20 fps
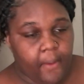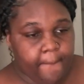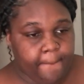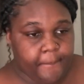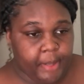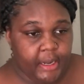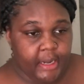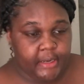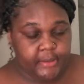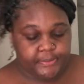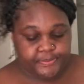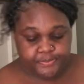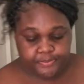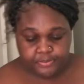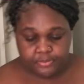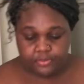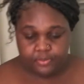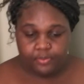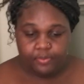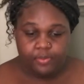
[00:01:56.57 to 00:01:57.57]
But
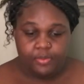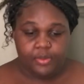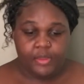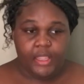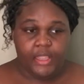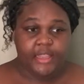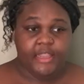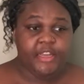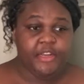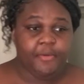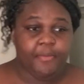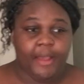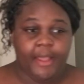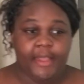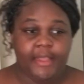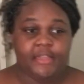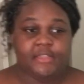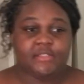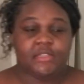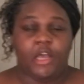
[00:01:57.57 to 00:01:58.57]

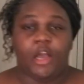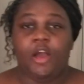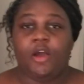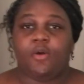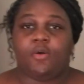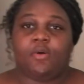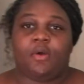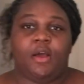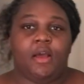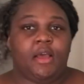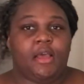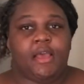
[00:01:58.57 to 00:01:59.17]
anyways, oh,